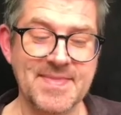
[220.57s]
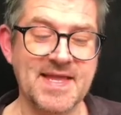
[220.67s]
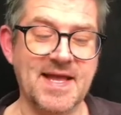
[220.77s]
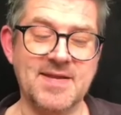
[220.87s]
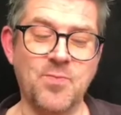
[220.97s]

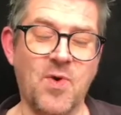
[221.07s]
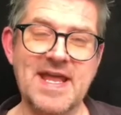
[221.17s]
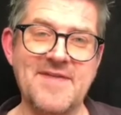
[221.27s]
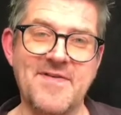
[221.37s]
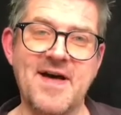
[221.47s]
And
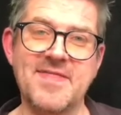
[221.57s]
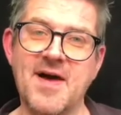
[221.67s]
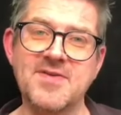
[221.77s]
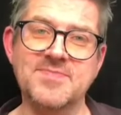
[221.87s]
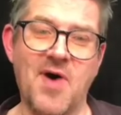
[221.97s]
whatever
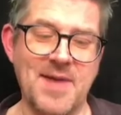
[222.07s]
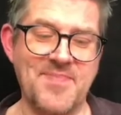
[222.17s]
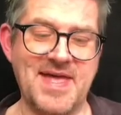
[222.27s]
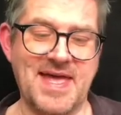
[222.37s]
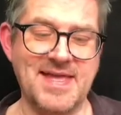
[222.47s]
those might
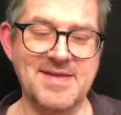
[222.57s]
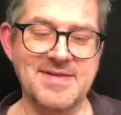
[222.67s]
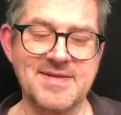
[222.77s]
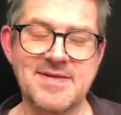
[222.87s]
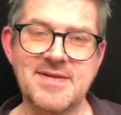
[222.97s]
be,
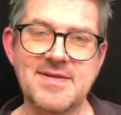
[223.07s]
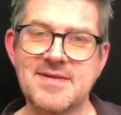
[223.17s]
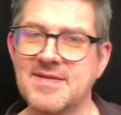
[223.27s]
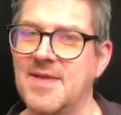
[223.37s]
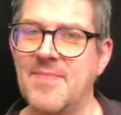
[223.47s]

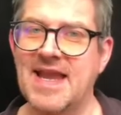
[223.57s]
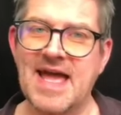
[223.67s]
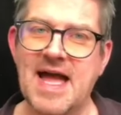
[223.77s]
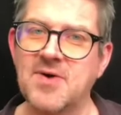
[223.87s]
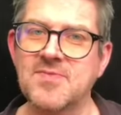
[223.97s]
no matter
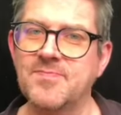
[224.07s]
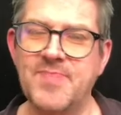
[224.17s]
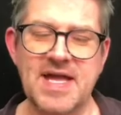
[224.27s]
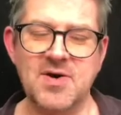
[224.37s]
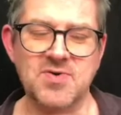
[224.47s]
how
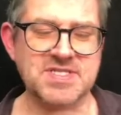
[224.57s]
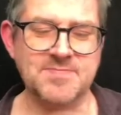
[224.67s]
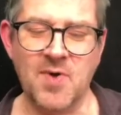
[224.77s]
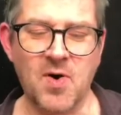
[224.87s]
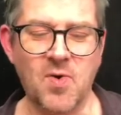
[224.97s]
big or
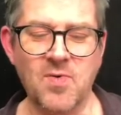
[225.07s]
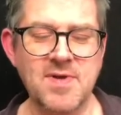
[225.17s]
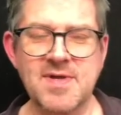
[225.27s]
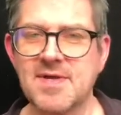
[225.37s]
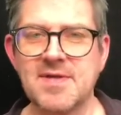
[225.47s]
small,
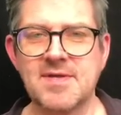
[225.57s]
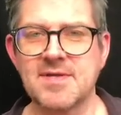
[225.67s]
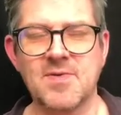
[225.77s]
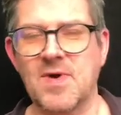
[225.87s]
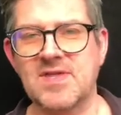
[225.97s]

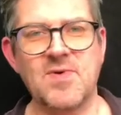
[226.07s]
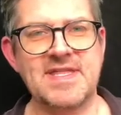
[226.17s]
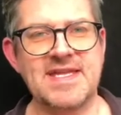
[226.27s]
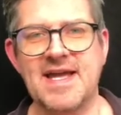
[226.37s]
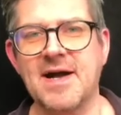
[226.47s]
whether we're the
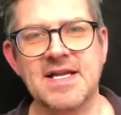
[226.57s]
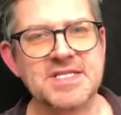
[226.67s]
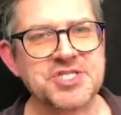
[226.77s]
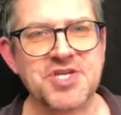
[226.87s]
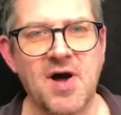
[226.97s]

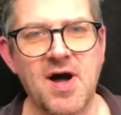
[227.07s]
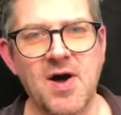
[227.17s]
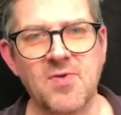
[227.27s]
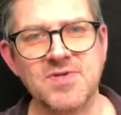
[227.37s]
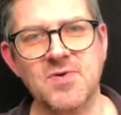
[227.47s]
youngest
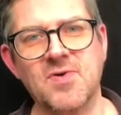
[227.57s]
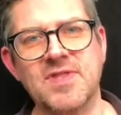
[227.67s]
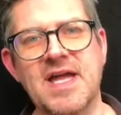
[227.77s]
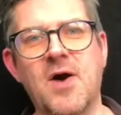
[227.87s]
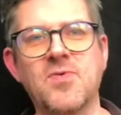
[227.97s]
child or
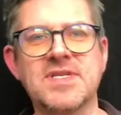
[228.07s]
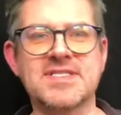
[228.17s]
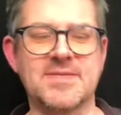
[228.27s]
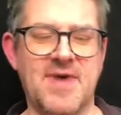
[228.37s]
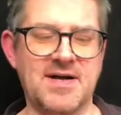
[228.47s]
the oldest
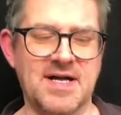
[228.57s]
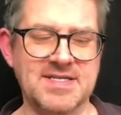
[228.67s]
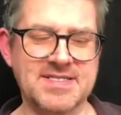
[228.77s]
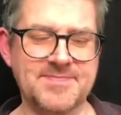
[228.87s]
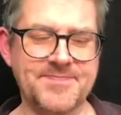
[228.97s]
among us,